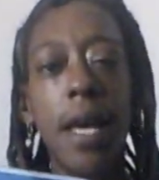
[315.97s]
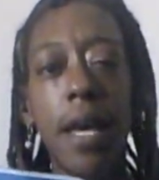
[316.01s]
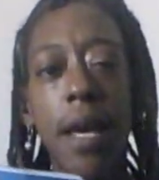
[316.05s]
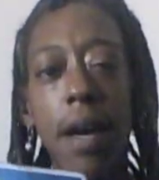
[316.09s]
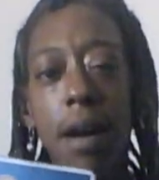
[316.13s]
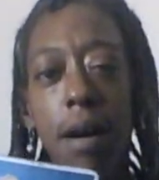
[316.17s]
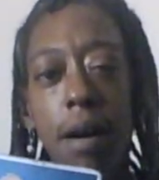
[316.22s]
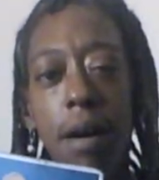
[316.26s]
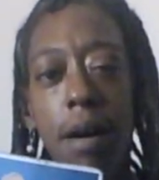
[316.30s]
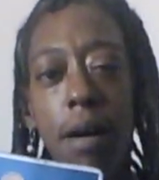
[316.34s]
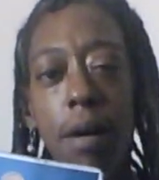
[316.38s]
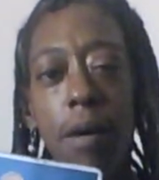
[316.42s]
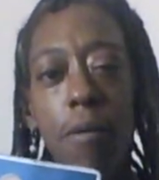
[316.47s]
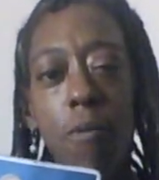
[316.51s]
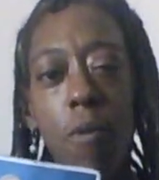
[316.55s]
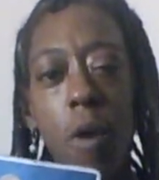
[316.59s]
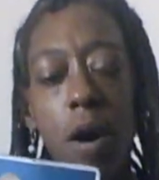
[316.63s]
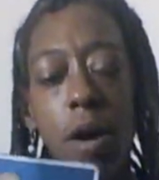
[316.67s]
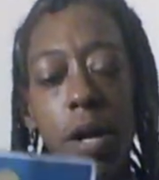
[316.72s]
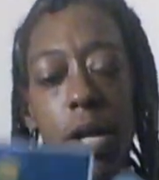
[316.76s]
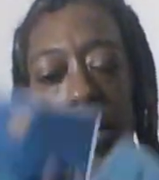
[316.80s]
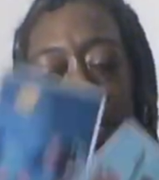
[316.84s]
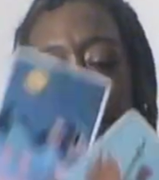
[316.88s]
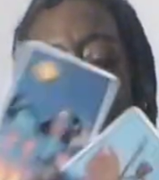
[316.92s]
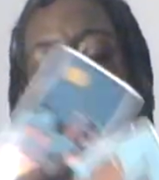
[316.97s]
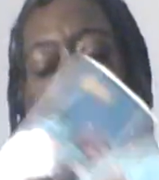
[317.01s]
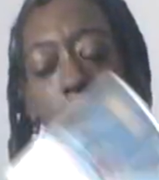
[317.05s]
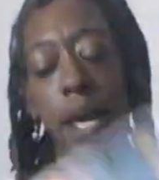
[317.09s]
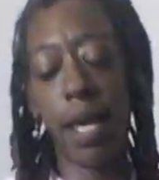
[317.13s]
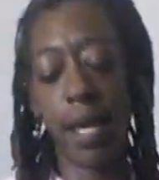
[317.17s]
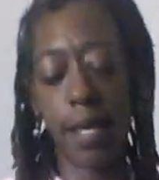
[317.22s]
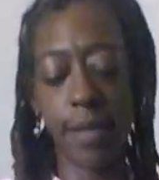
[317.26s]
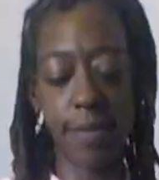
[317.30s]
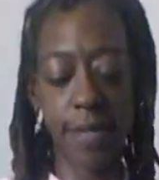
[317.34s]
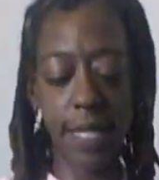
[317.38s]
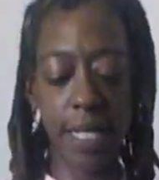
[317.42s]
Uh, walking
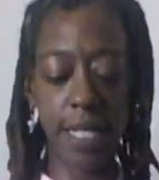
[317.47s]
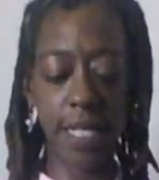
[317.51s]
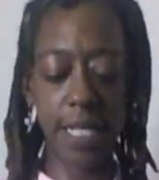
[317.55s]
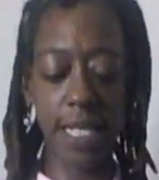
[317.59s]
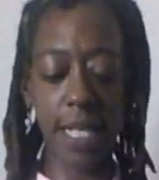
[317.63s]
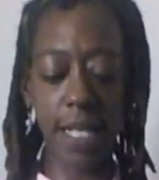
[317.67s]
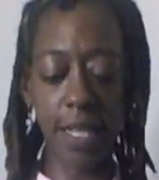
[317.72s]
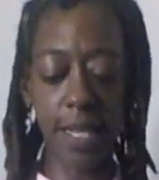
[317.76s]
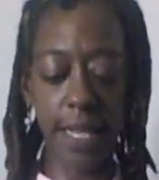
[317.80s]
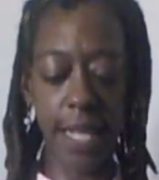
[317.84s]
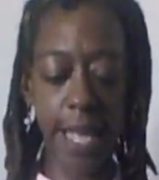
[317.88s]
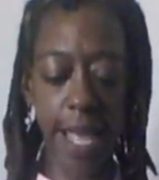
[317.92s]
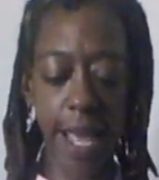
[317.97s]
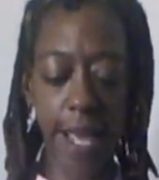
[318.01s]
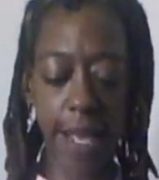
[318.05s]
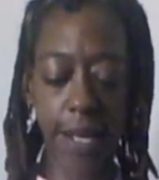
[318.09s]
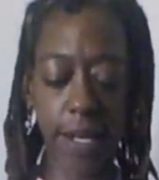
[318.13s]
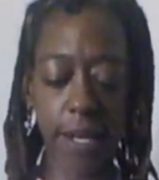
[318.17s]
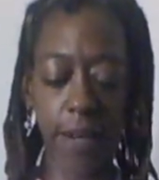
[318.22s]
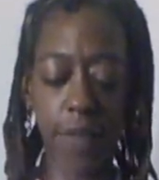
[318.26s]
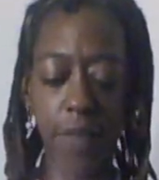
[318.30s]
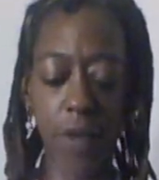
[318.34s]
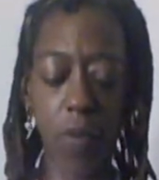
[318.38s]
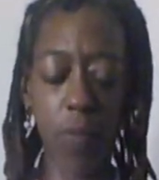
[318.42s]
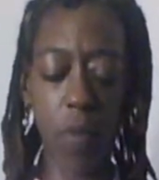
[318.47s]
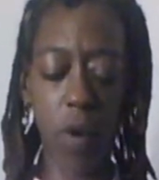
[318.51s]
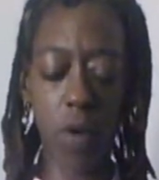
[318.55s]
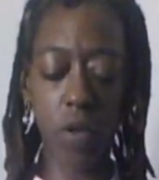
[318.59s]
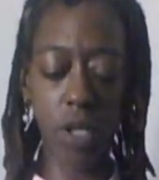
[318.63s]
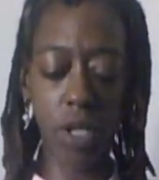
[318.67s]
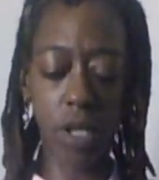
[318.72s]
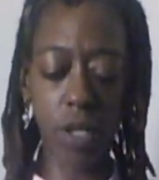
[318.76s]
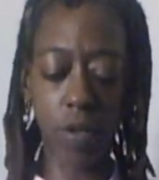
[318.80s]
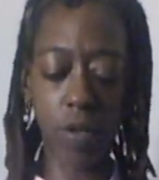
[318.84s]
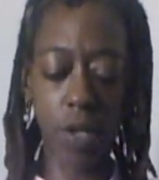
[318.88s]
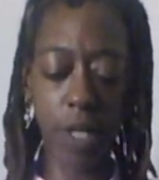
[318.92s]
away, there's a lack of
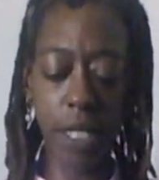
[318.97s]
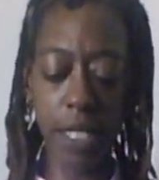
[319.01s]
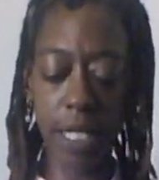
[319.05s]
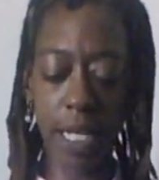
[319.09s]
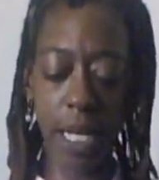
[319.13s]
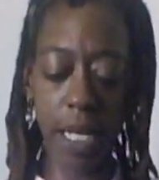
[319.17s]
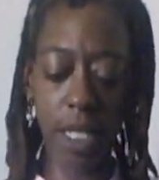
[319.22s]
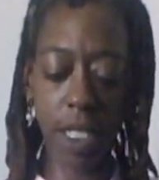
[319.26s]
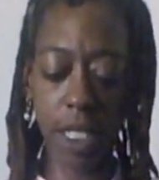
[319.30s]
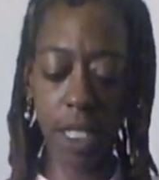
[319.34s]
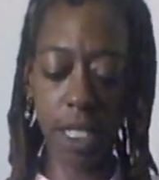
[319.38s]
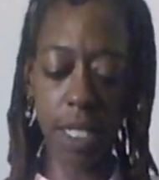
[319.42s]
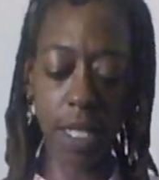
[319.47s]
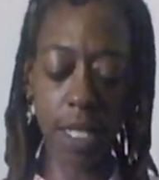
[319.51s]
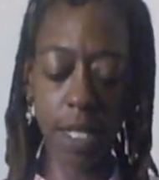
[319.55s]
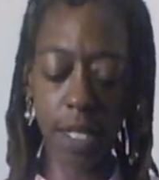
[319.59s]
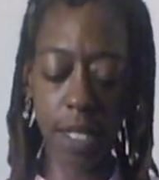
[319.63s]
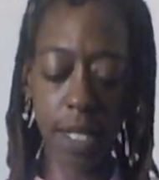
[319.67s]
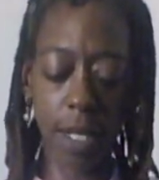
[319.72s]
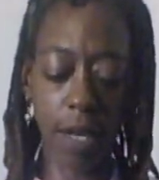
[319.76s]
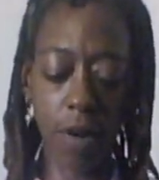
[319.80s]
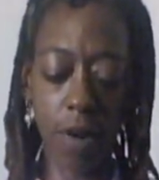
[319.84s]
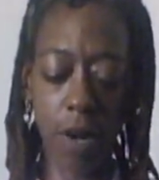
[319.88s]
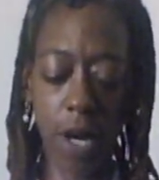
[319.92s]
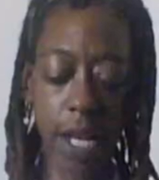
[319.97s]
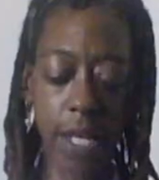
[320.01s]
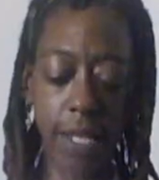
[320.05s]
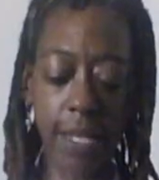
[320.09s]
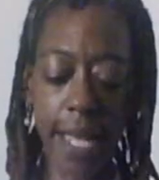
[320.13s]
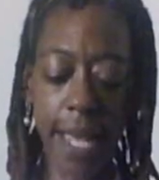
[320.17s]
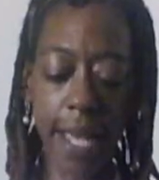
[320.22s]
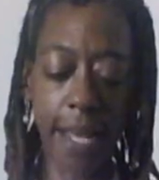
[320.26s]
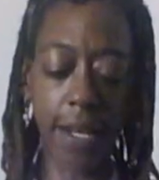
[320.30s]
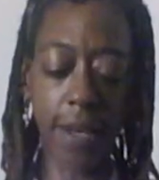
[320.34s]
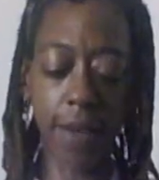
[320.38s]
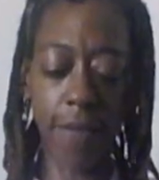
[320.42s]
emotional connection or a
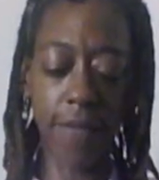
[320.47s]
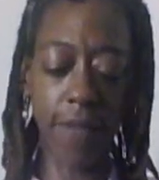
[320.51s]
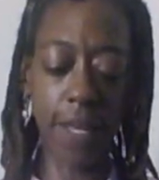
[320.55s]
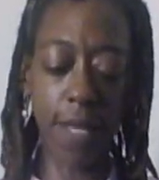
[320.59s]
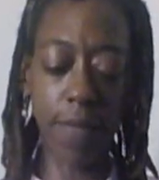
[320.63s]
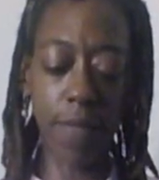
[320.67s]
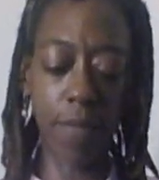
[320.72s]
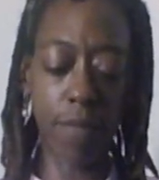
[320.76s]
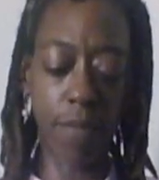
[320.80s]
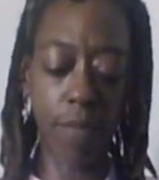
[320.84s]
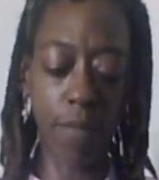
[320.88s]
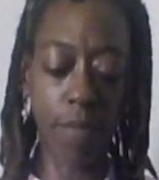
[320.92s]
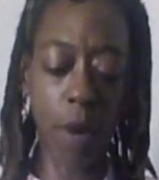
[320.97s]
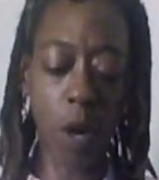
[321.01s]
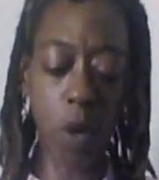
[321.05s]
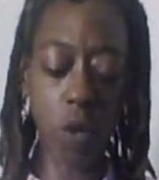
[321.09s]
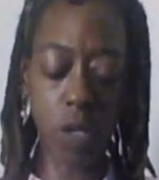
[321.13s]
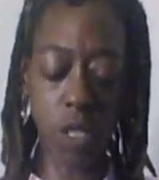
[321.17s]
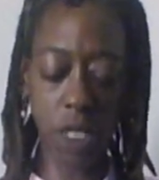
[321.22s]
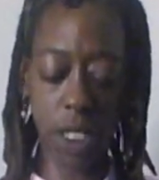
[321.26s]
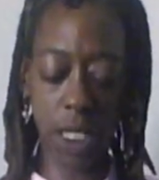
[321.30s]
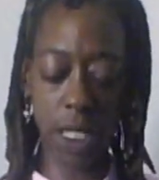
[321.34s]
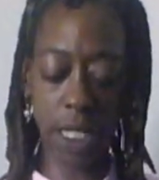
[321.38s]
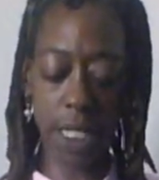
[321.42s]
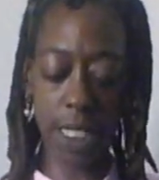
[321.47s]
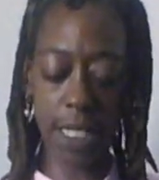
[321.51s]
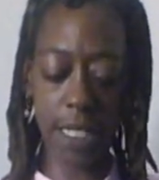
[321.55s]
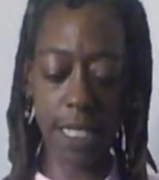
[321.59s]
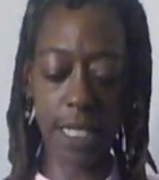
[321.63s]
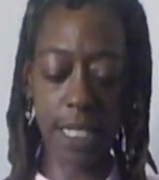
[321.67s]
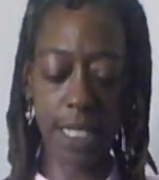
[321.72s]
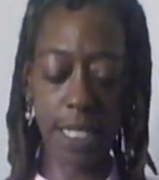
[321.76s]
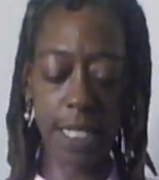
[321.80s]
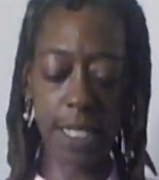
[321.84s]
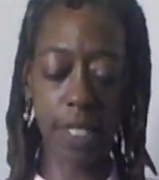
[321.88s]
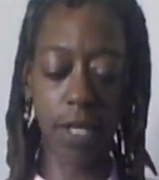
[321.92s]
lack of emotion,
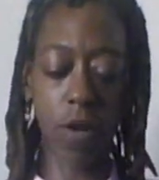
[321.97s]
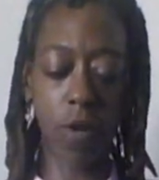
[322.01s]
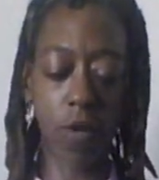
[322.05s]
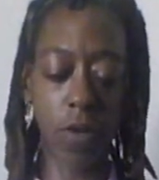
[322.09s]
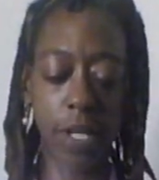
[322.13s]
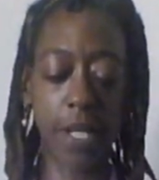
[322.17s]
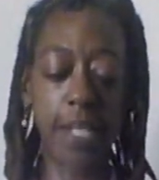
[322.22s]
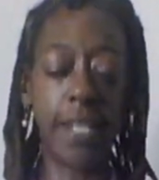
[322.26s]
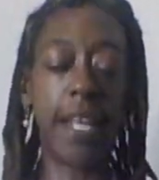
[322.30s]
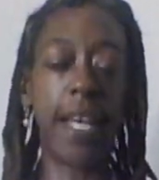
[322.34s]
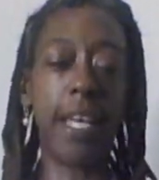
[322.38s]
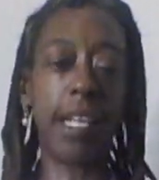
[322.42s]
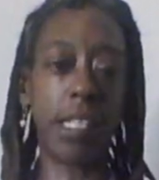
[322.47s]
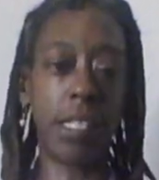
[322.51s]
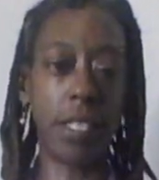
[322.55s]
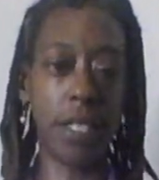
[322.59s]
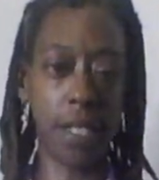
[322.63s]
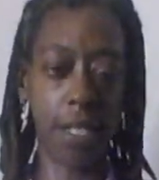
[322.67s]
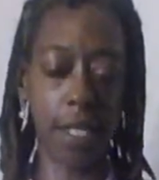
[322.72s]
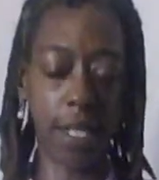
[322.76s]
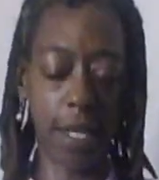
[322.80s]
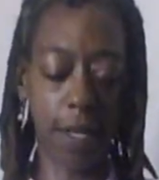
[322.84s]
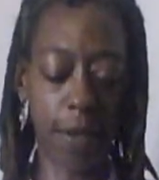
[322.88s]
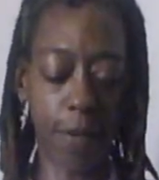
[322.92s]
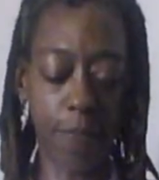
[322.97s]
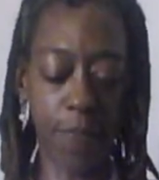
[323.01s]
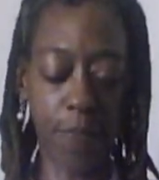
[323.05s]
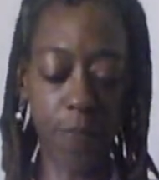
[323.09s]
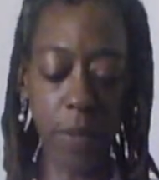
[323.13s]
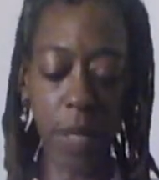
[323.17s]
no connection, yep.